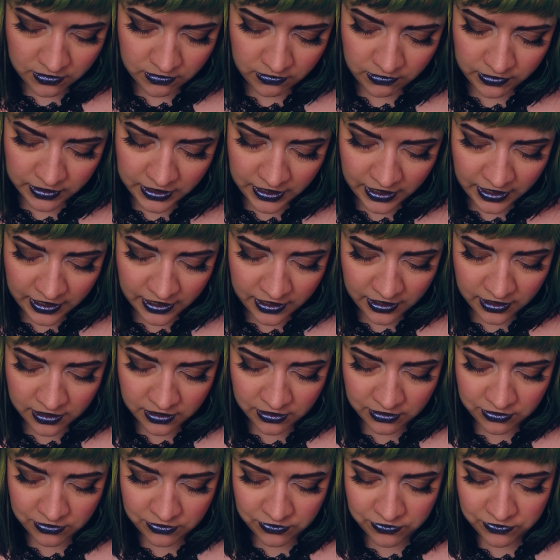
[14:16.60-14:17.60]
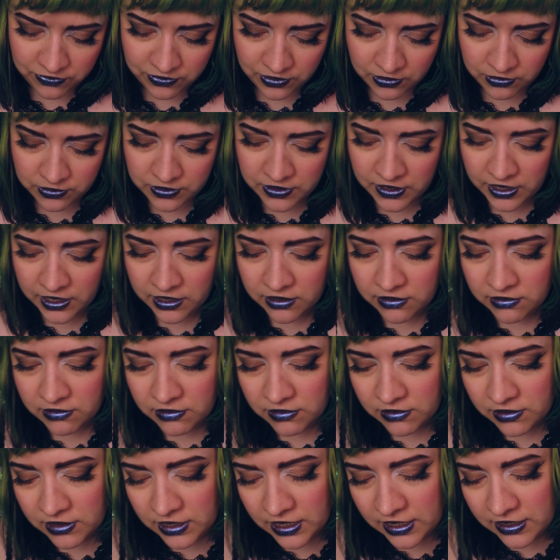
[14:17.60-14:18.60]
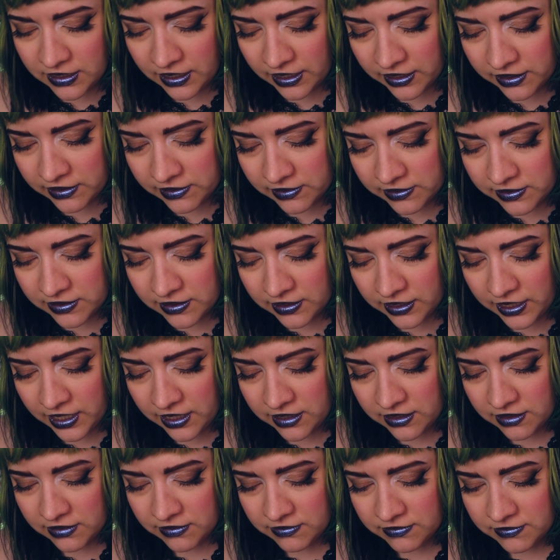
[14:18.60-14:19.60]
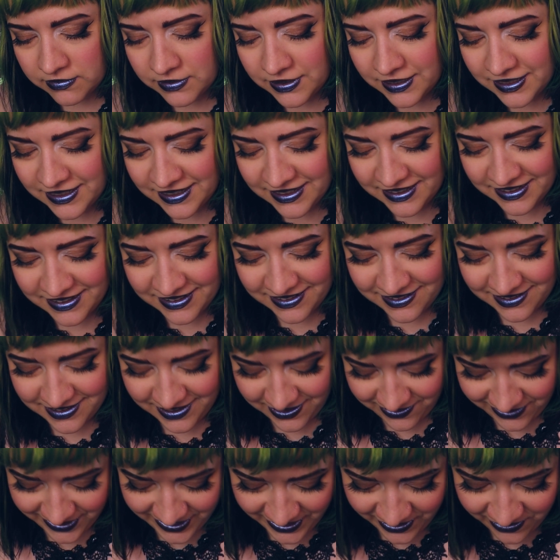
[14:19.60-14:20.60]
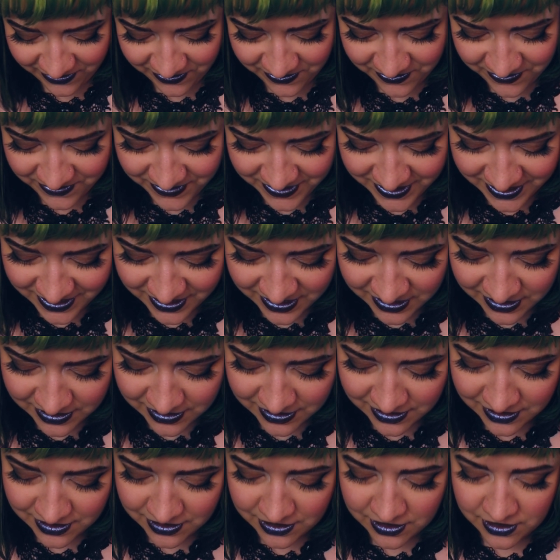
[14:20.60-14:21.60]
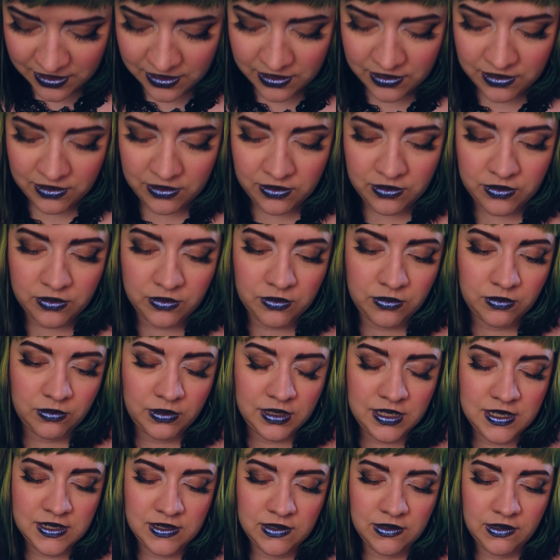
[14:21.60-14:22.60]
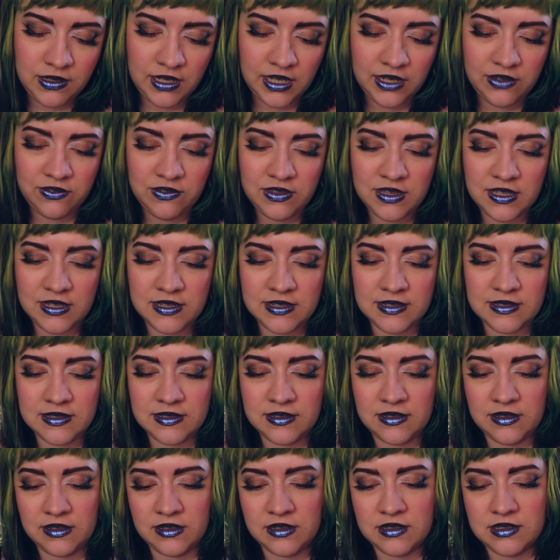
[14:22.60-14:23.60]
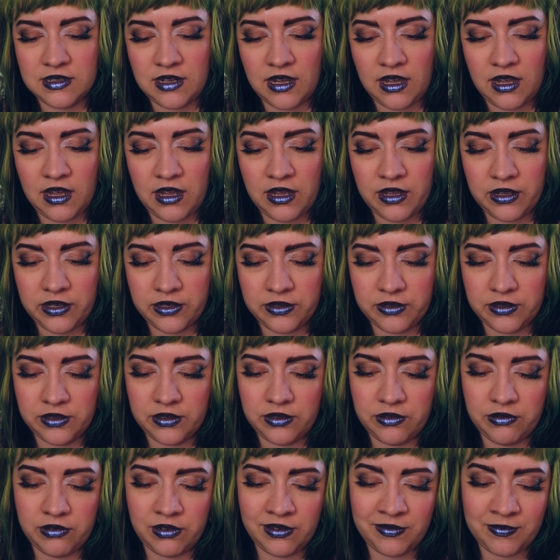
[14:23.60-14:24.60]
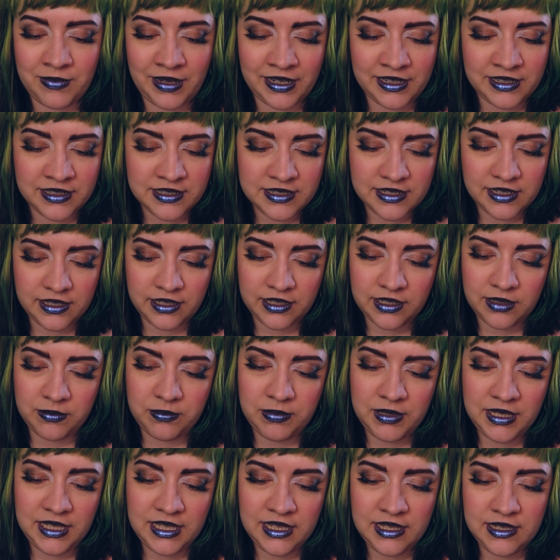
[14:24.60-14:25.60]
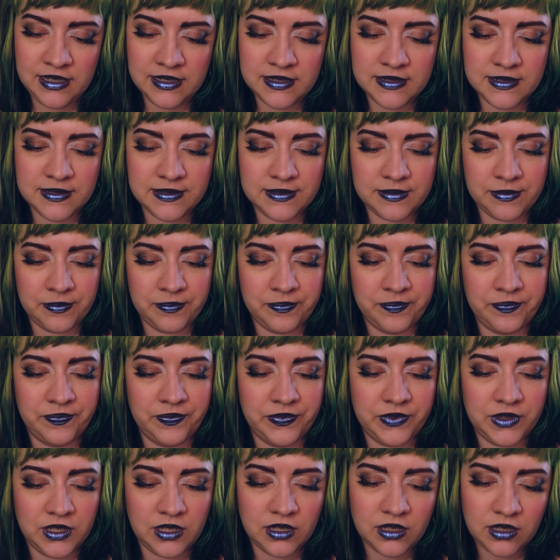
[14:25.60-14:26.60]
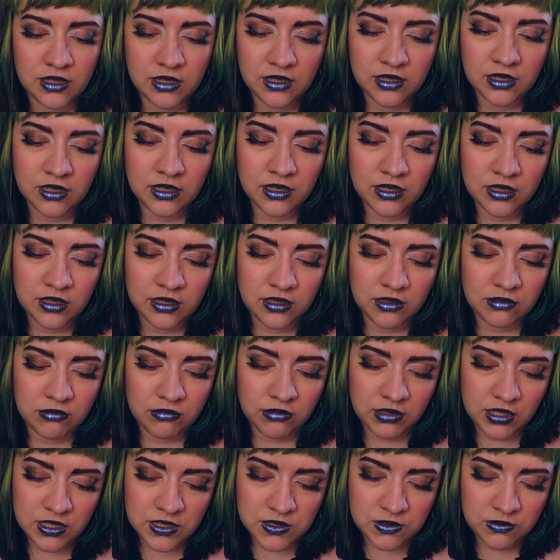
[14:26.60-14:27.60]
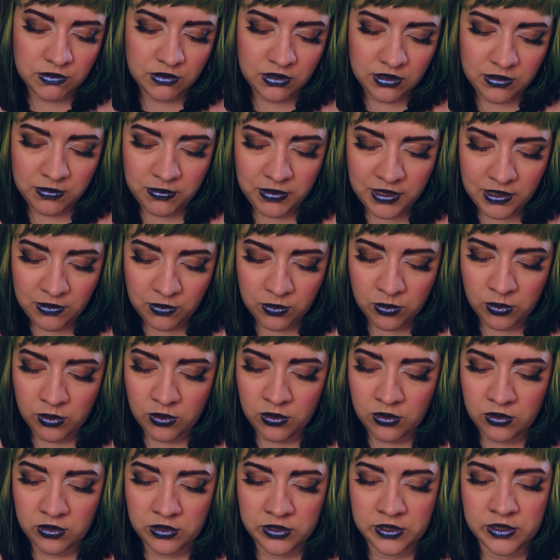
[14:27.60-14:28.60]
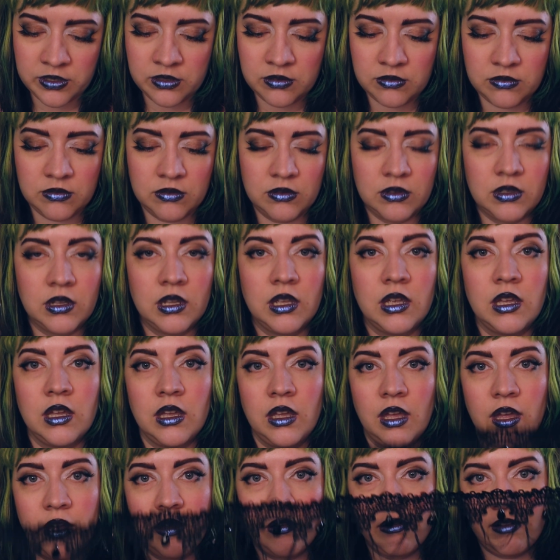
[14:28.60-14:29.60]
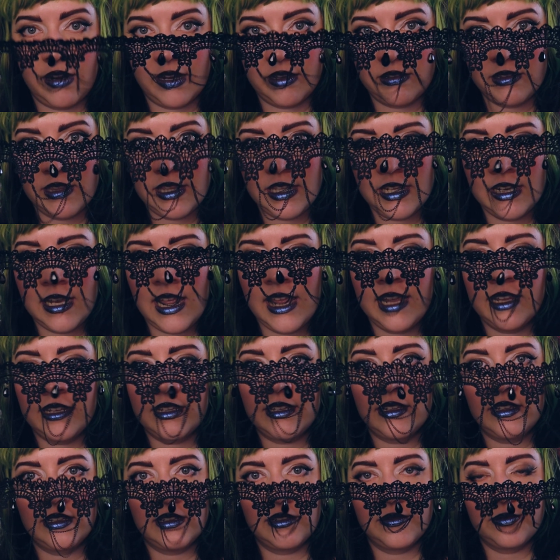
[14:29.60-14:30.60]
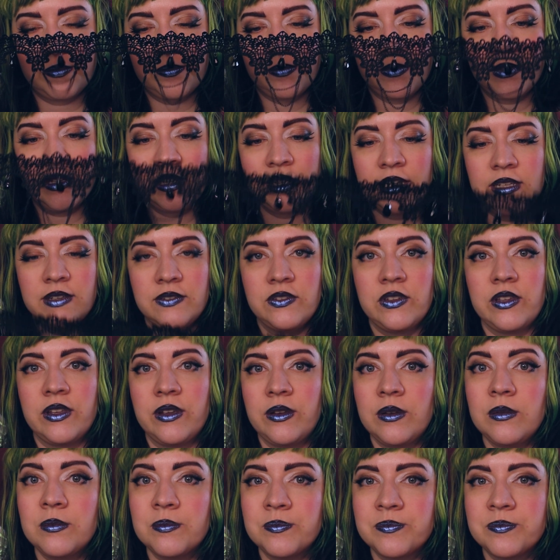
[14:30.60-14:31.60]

we have, oh dear, they're tangled together. There we go. We do have this dark romantic piece, which would be worn around the neck, like so.